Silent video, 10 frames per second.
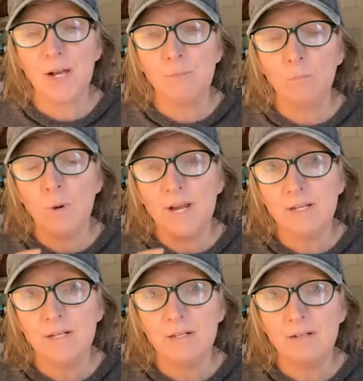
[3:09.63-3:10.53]

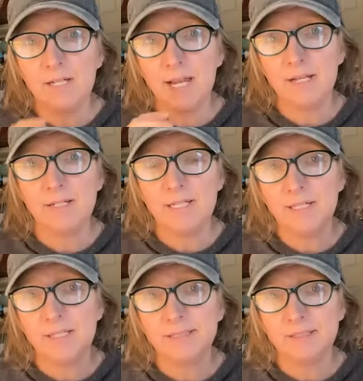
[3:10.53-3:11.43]
when Ken
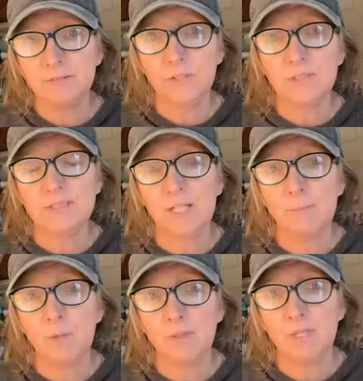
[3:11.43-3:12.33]
did this the first
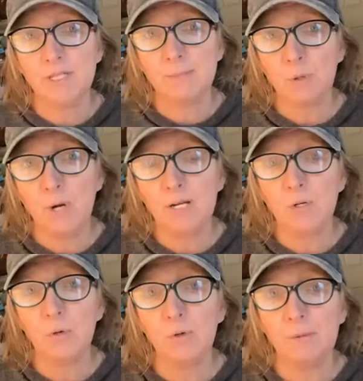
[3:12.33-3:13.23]
time on this prayer
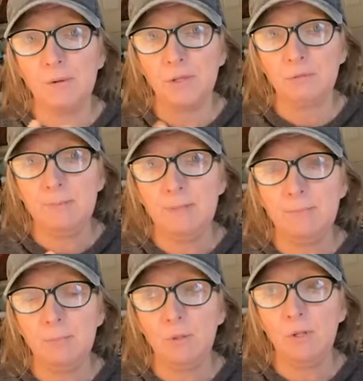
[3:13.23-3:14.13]
call, there were three
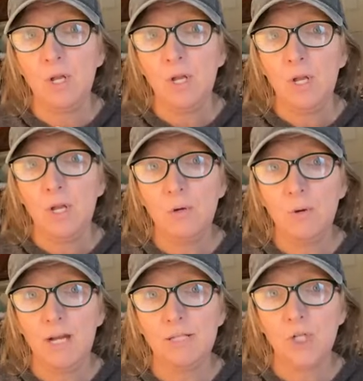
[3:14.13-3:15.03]
people who
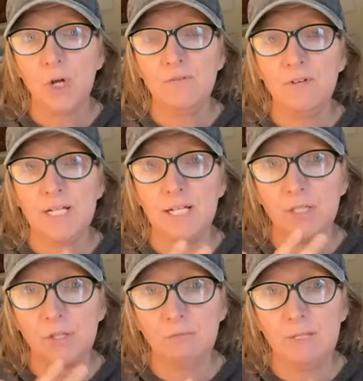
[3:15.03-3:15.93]
had COVID
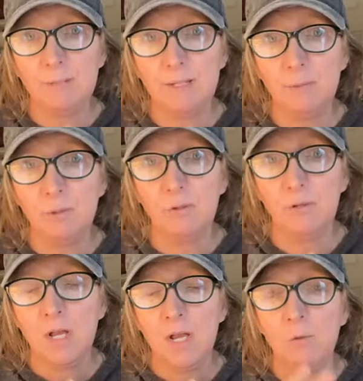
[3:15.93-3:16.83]
and three people
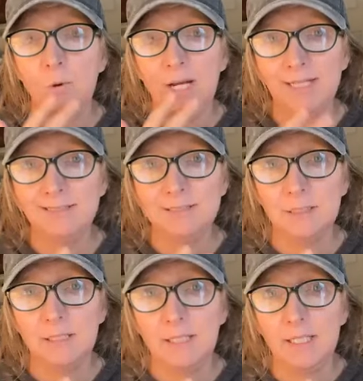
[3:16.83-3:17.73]
were
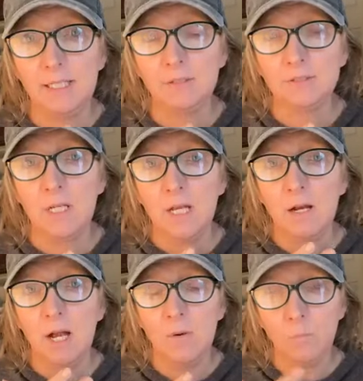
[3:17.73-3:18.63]
instantly healed.
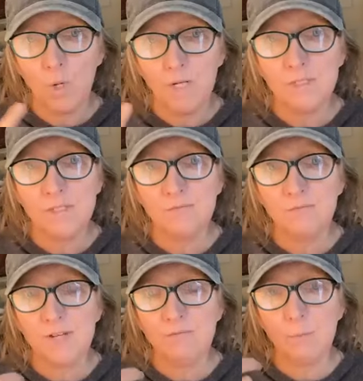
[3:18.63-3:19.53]
One's
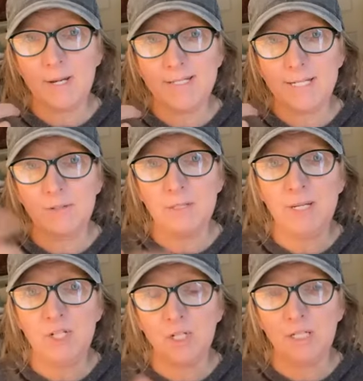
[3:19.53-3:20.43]
fever went down
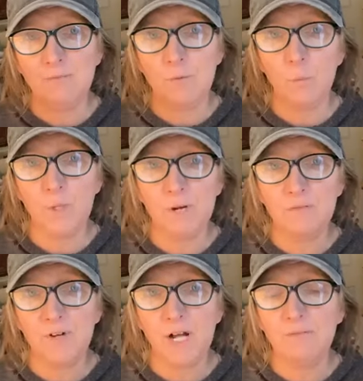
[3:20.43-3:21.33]
immediately from
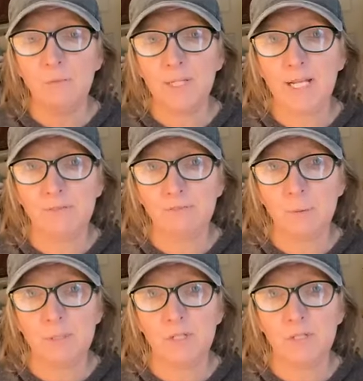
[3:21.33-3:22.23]
105. One had
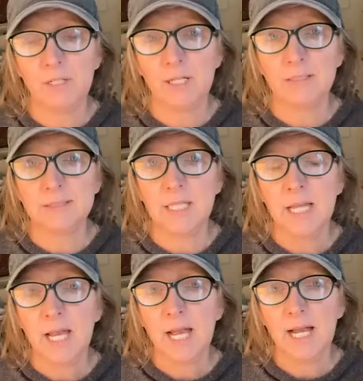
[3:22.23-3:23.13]
fluid on the lungs
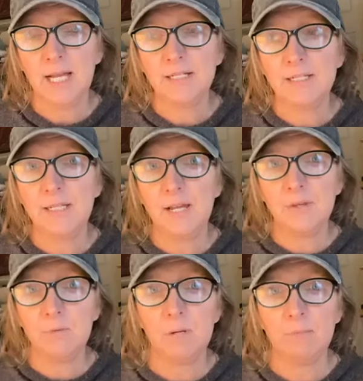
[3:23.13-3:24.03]
and the
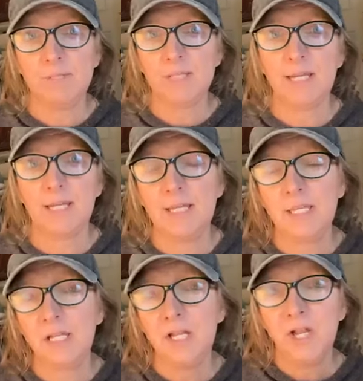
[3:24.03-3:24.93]
other one was like in
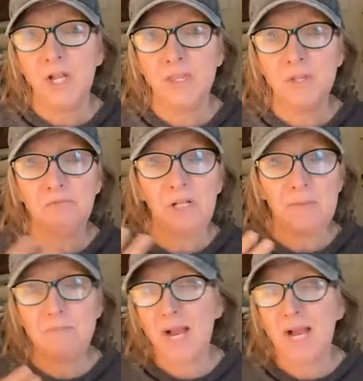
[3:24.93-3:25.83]
the
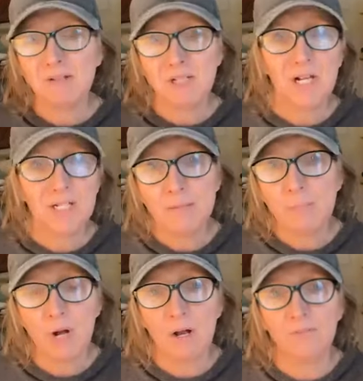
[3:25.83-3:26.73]
really bad, yucky
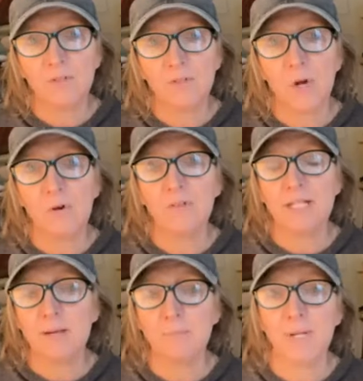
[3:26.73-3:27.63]
part of COVID.
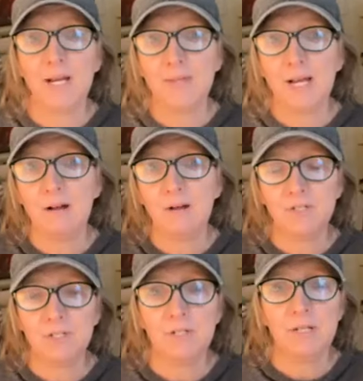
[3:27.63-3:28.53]
And by that
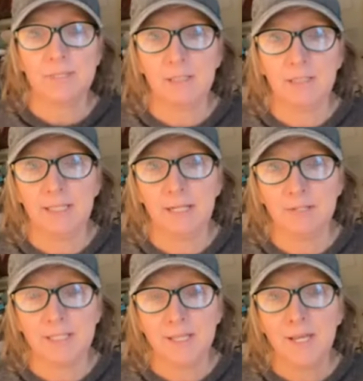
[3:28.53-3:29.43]
afternoon, he was cleaning
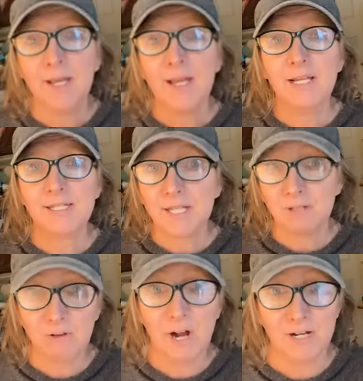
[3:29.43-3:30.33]
out his
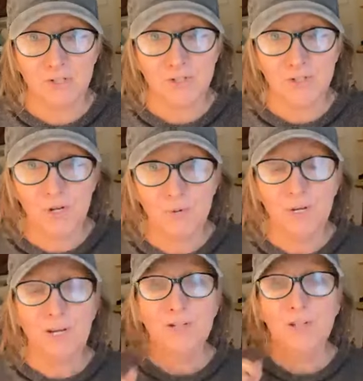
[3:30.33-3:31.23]
garage. So
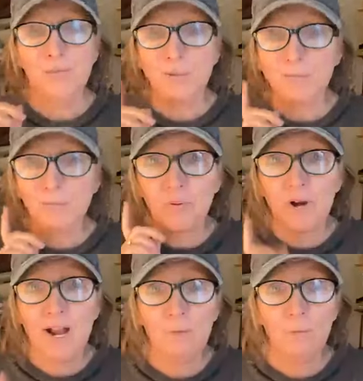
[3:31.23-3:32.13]

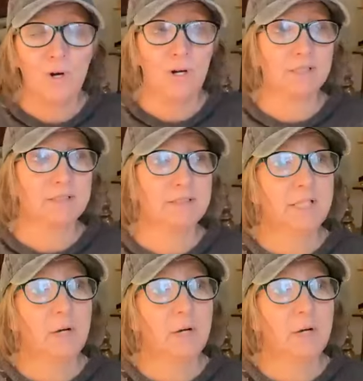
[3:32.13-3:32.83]
prayer works.